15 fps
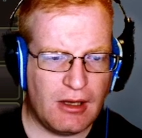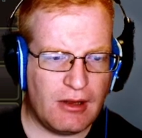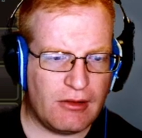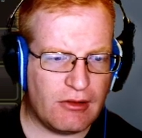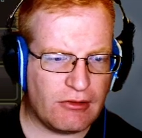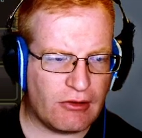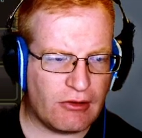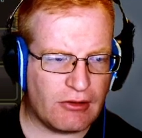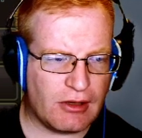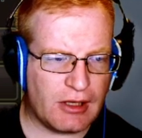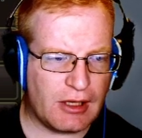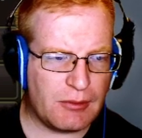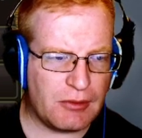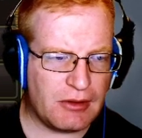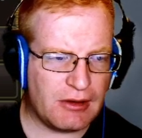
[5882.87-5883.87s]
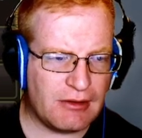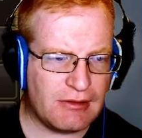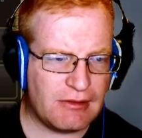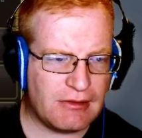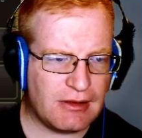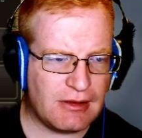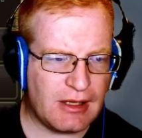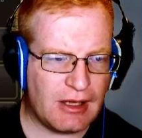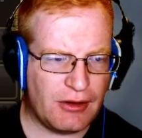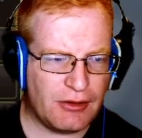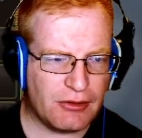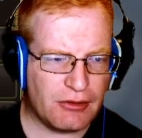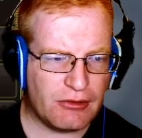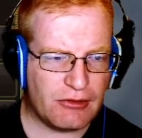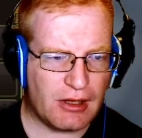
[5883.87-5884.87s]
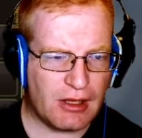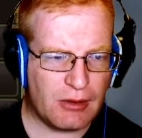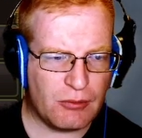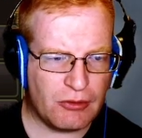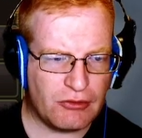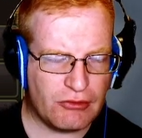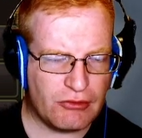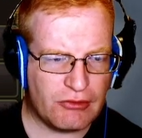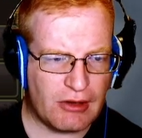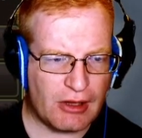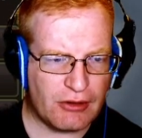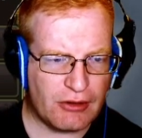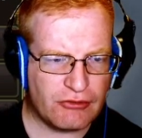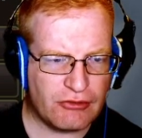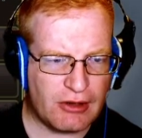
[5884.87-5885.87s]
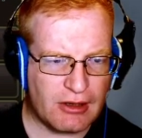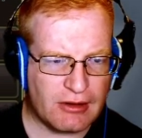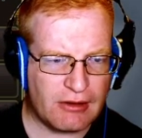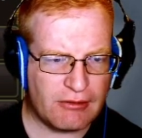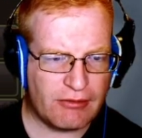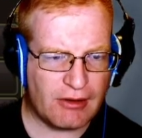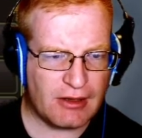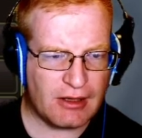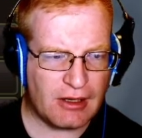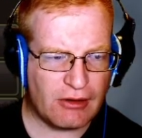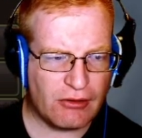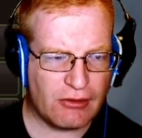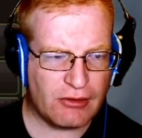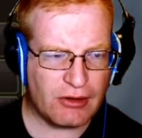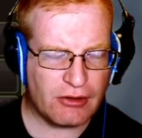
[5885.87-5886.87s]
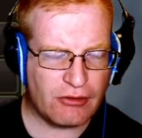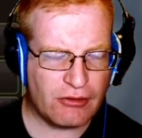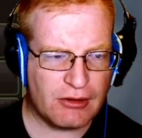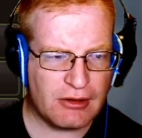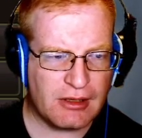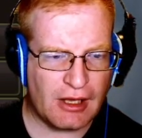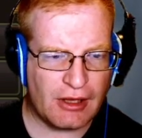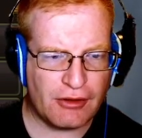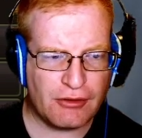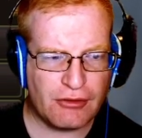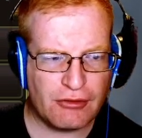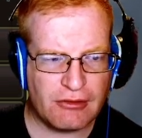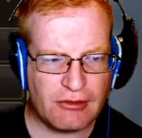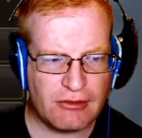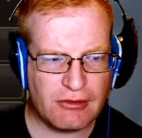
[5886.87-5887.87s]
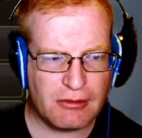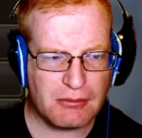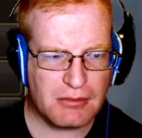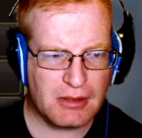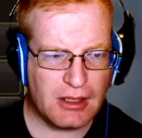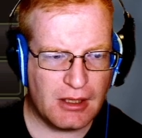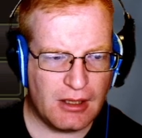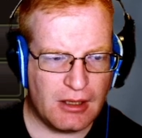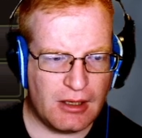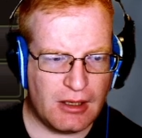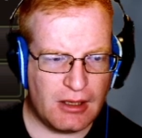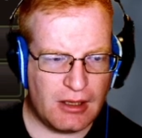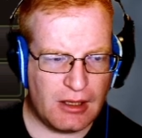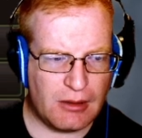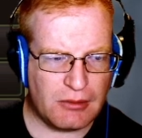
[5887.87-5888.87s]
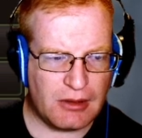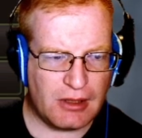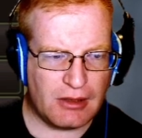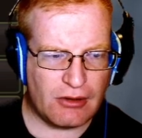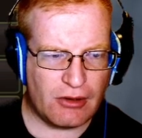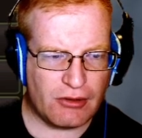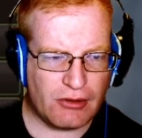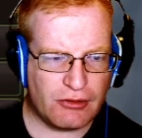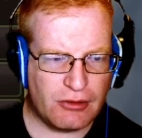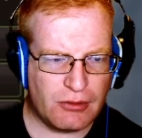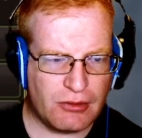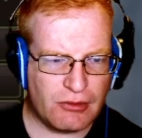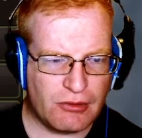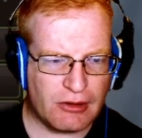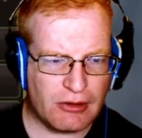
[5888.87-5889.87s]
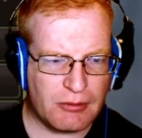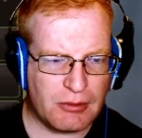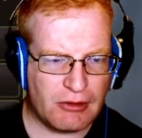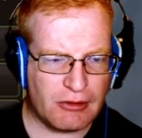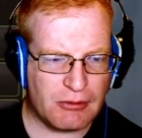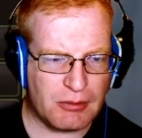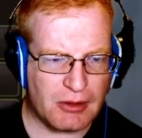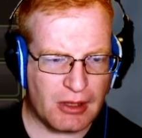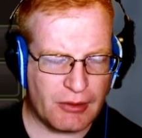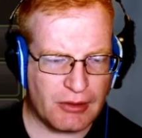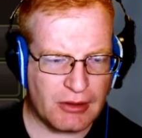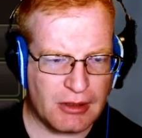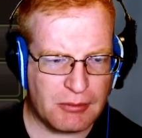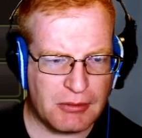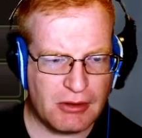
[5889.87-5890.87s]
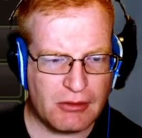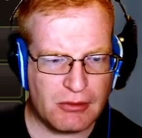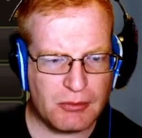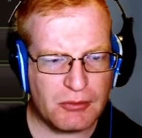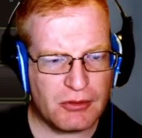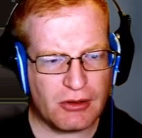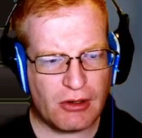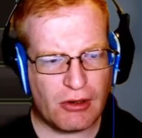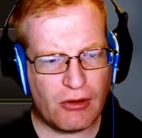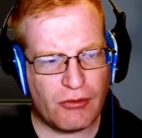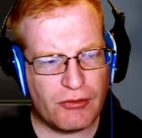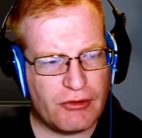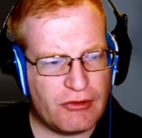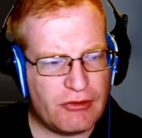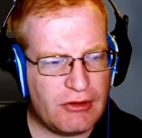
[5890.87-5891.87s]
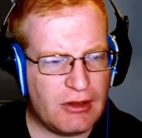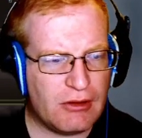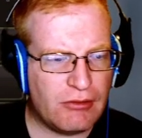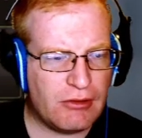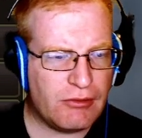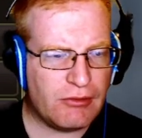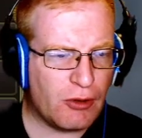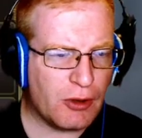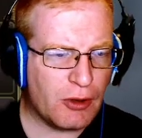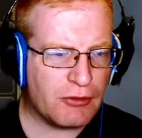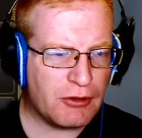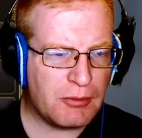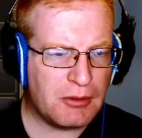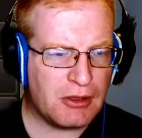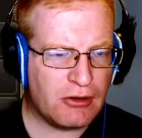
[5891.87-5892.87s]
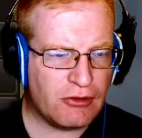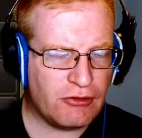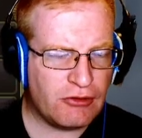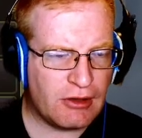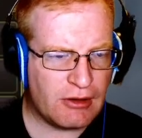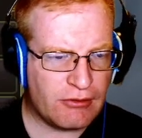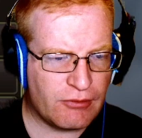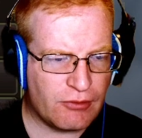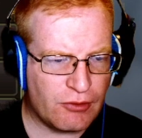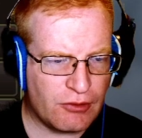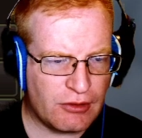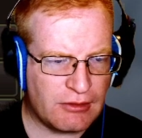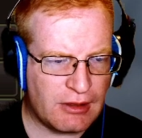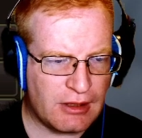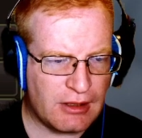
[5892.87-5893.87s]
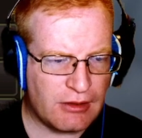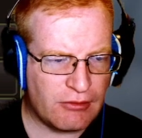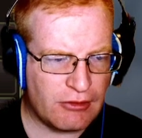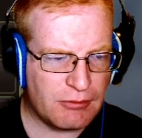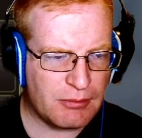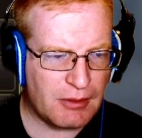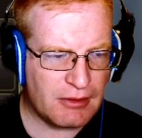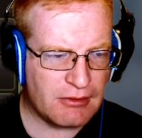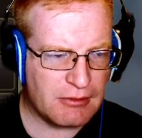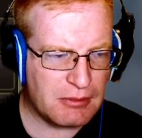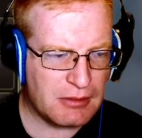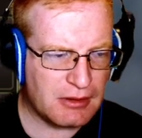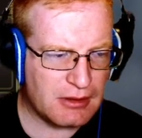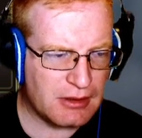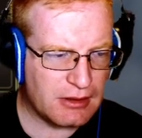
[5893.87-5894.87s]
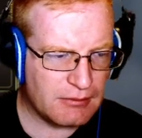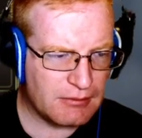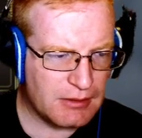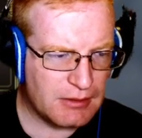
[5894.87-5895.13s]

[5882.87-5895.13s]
This doesn't align with the existing calendars, and once your scholars check, they find an error in the current calendar system. It would take longer due to her inexperience, but allowing Demiktum to oversee the reforms could be a good chance for her to take responsibility.